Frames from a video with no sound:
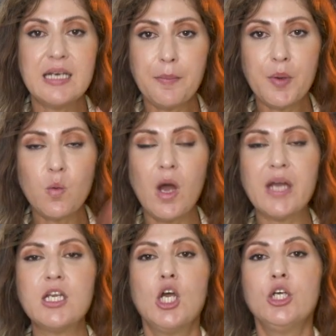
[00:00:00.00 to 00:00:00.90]
Number
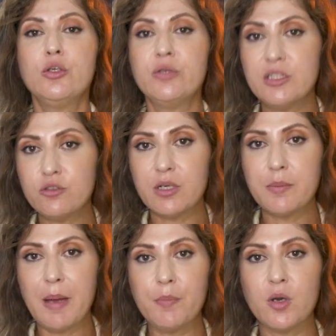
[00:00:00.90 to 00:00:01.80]
1, you need to
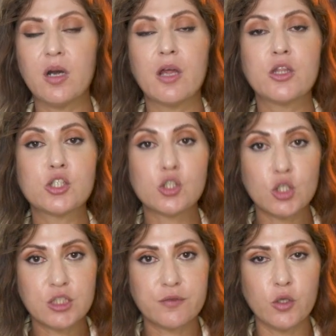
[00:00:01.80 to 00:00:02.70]
remember the
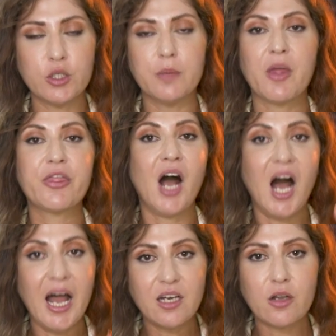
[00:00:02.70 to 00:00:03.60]
search volume. The
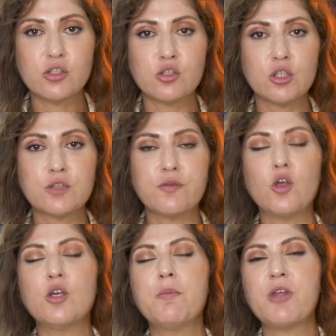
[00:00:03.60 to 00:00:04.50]
higher the search
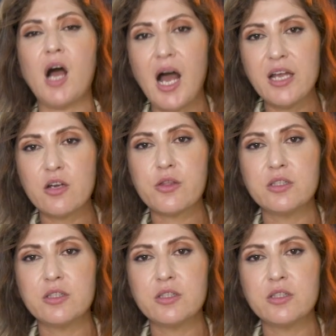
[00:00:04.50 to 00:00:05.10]
volume, the higher the